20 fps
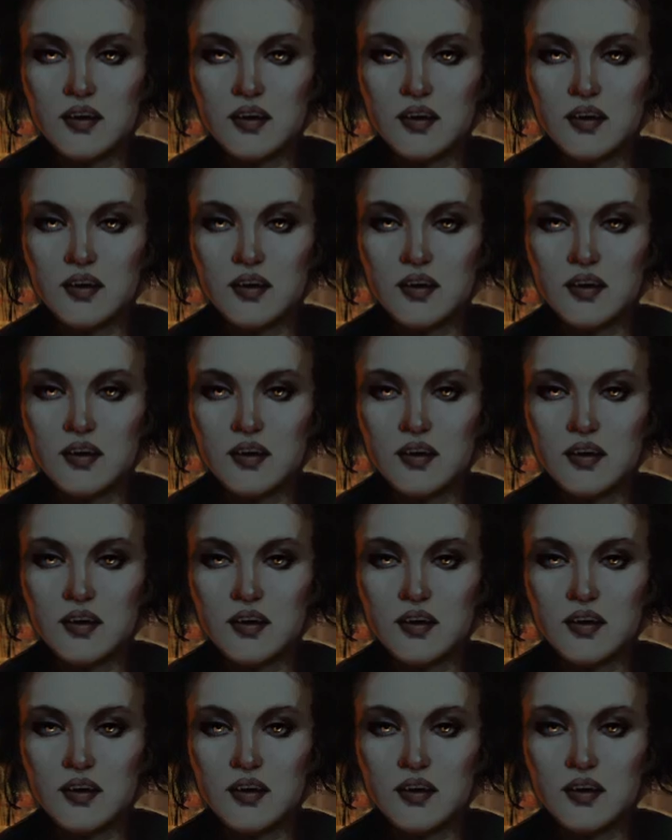
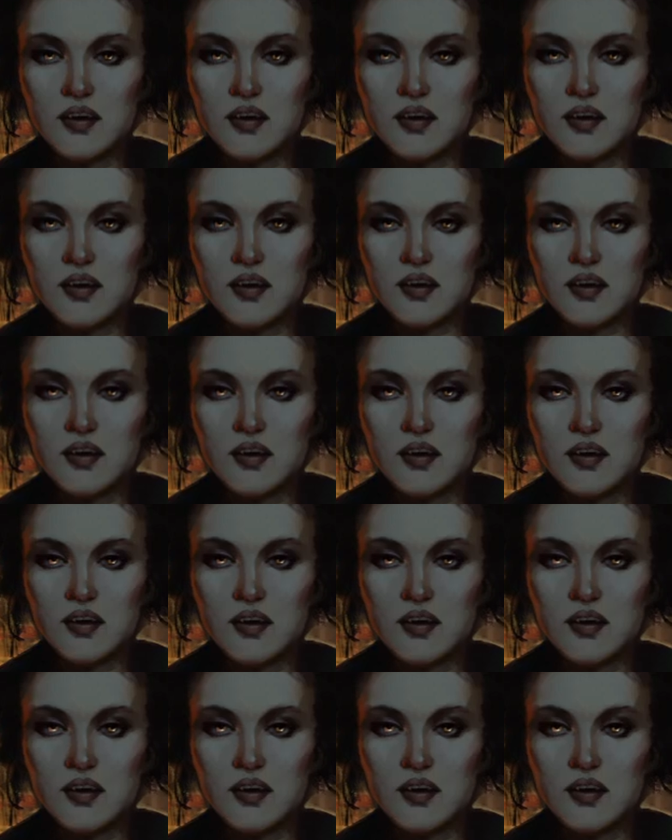
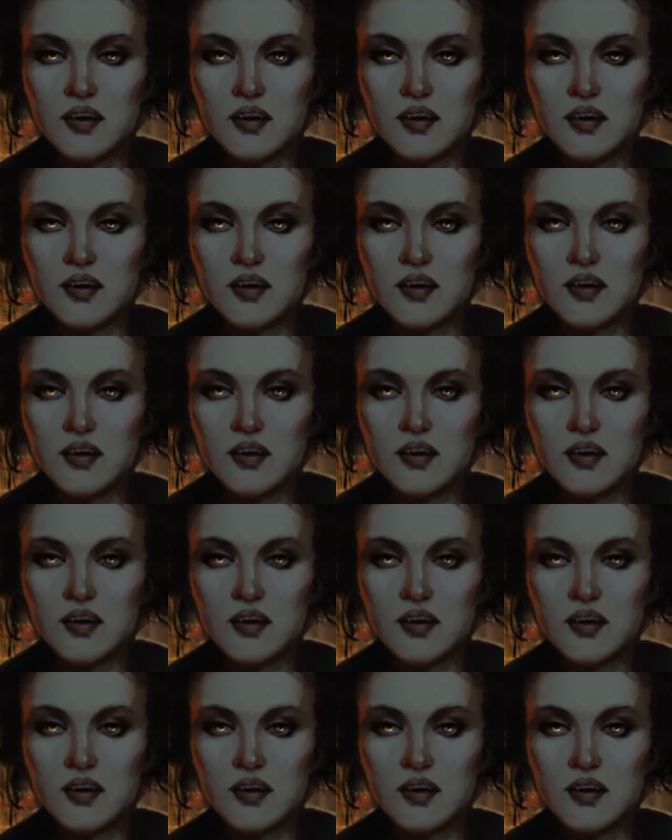
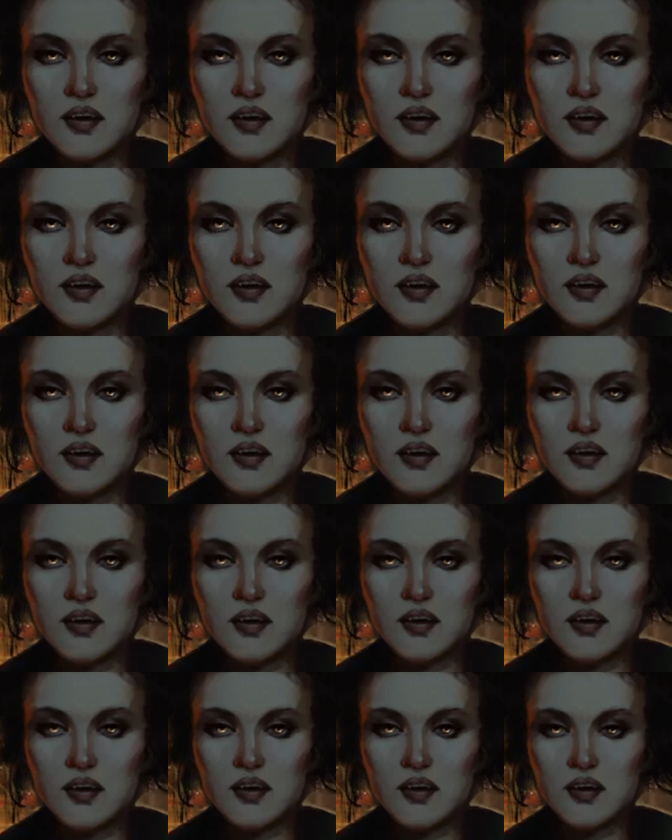
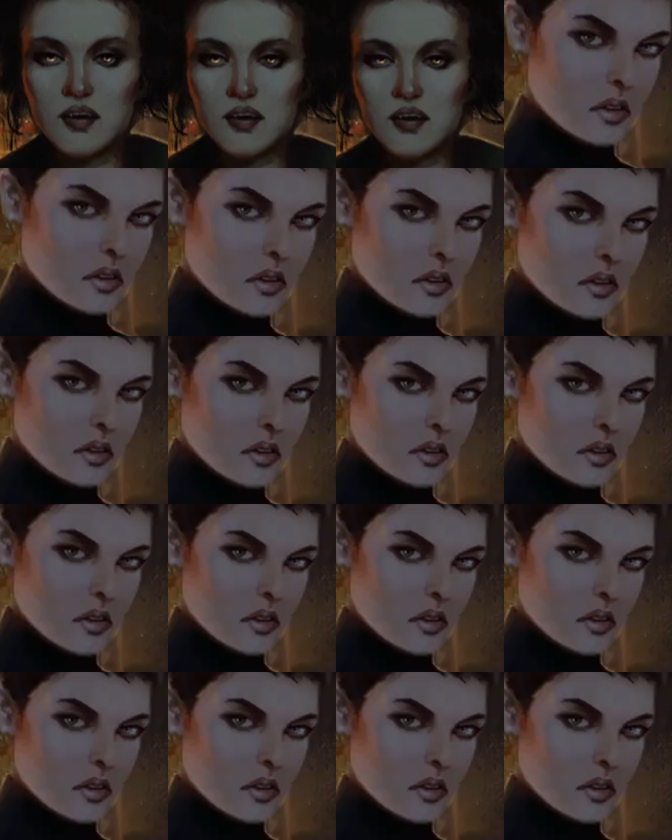Nobody speaks.